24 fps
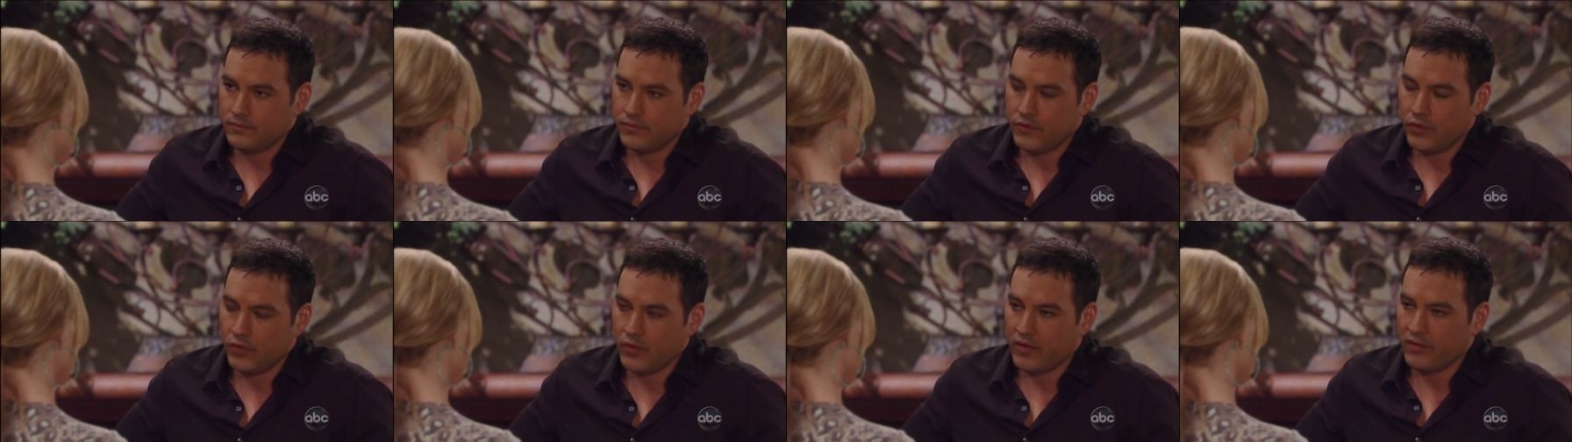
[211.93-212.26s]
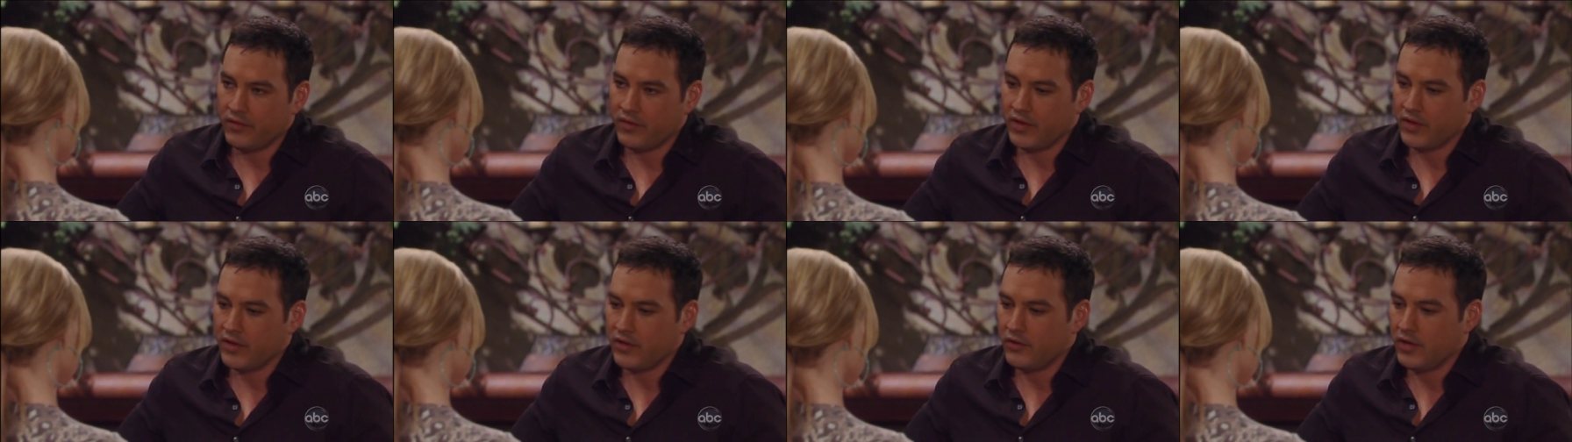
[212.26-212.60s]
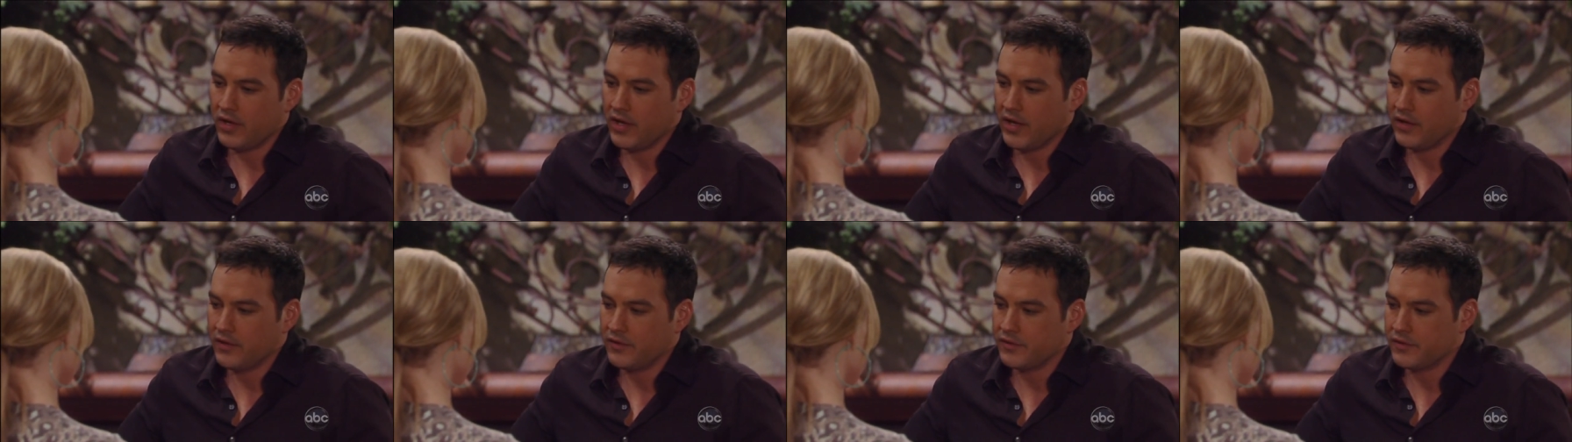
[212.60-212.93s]
Do everything you
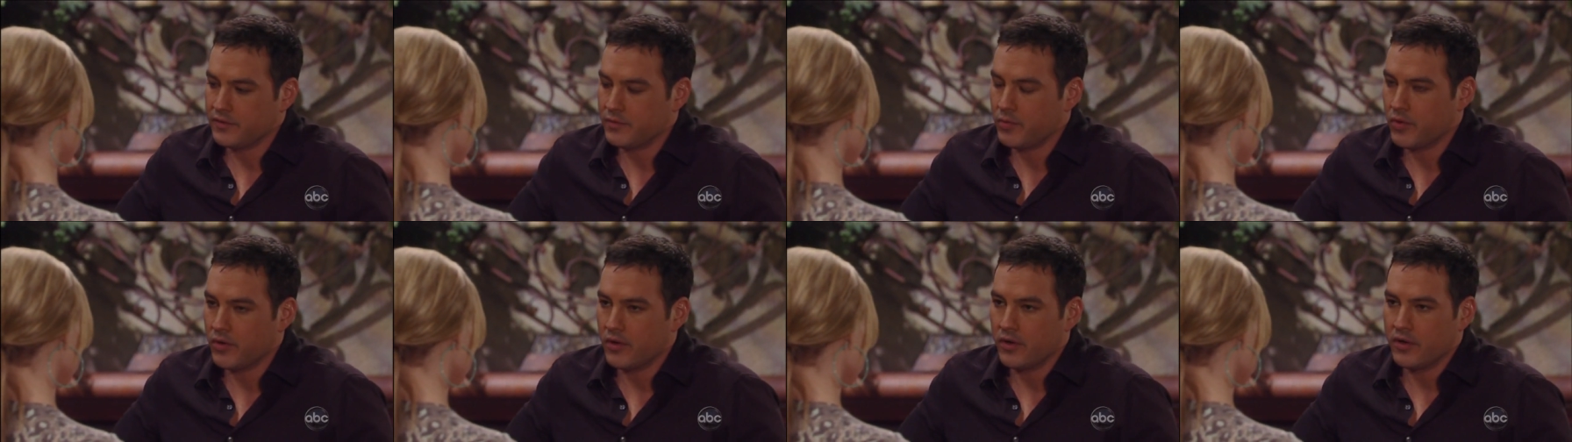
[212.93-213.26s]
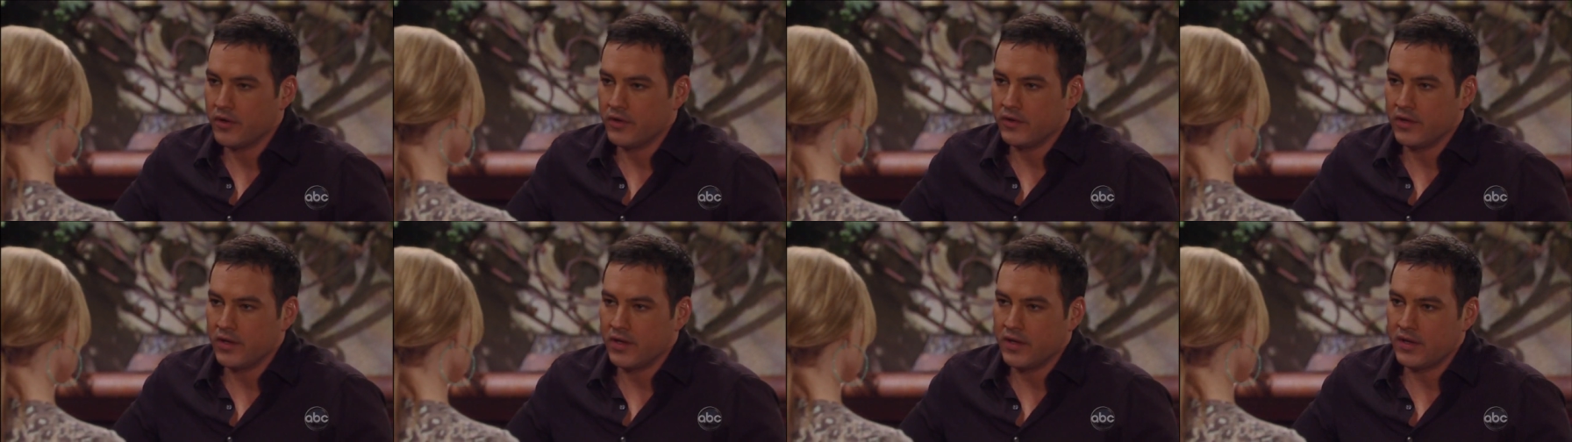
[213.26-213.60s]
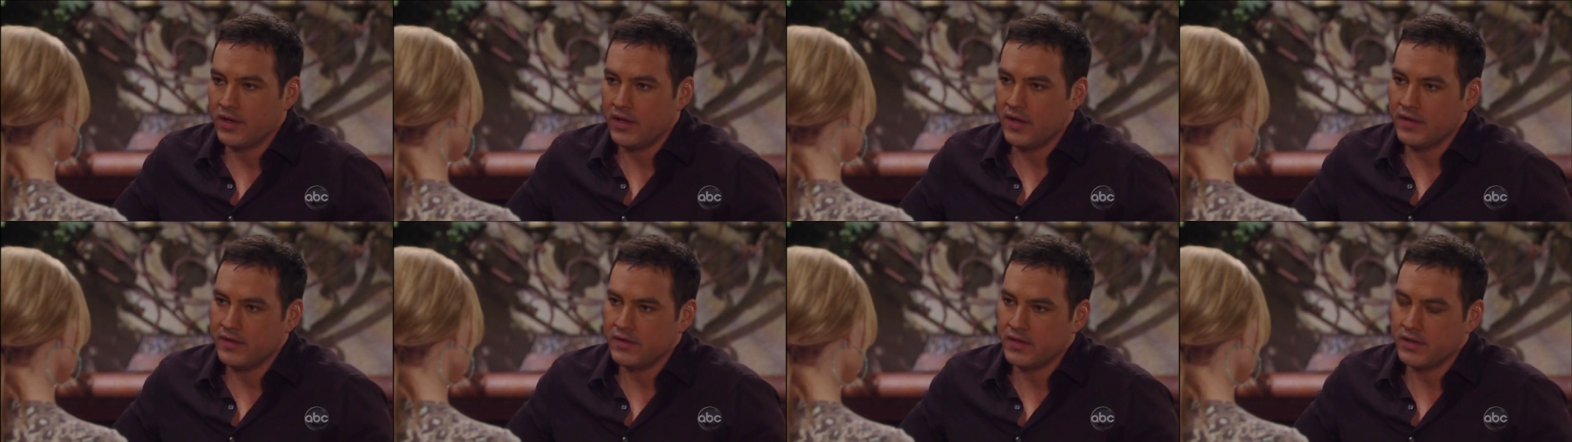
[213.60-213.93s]
can to support her and
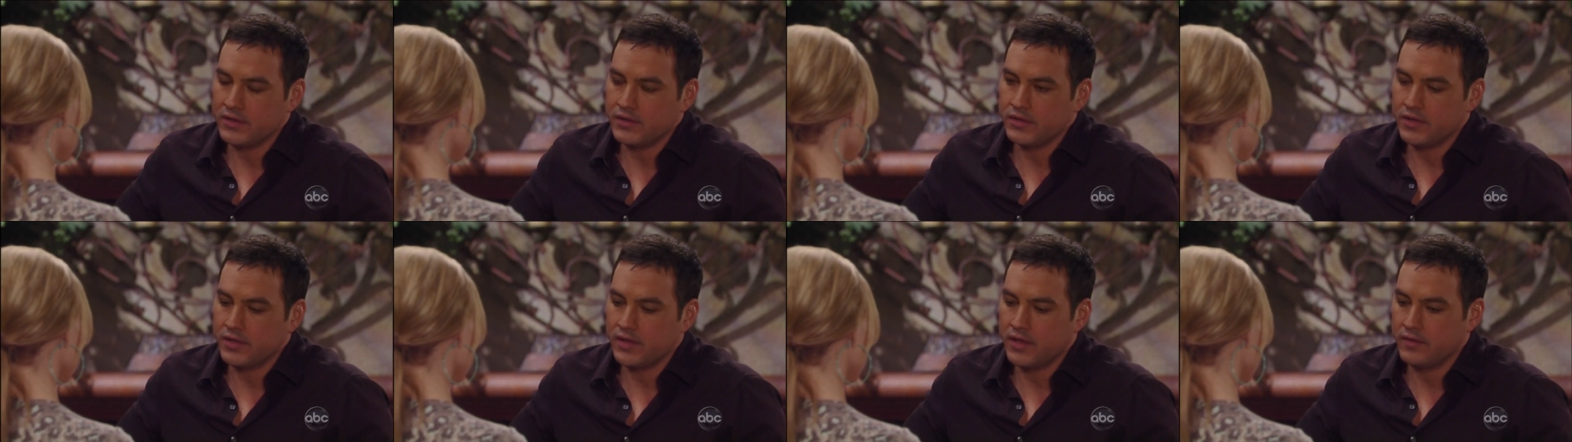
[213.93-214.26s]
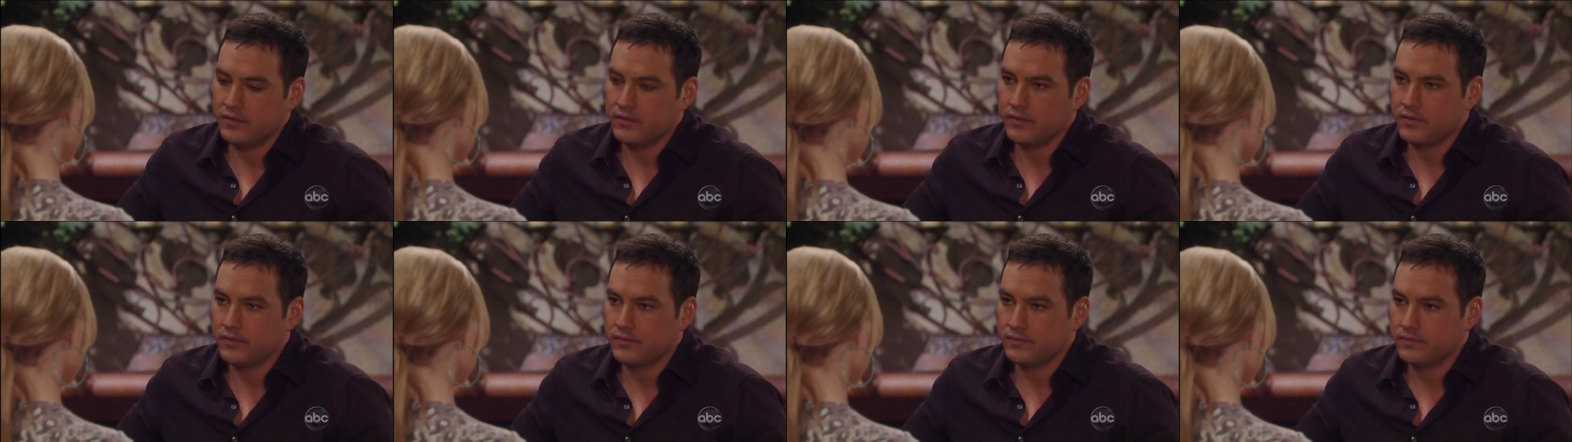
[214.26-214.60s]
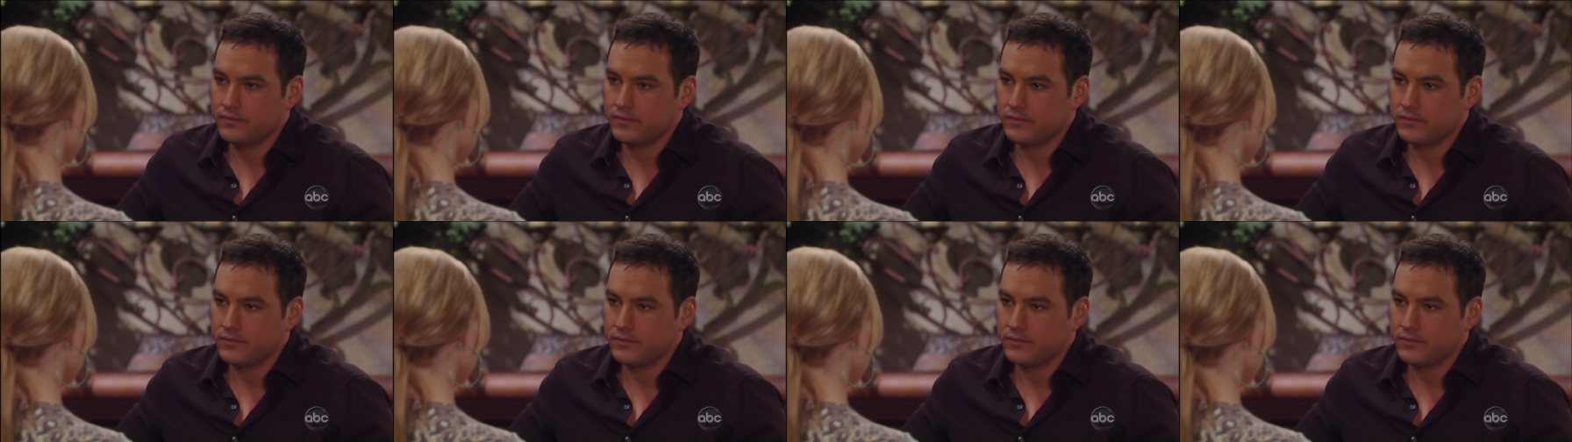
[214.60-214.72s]
Lucky as I should have,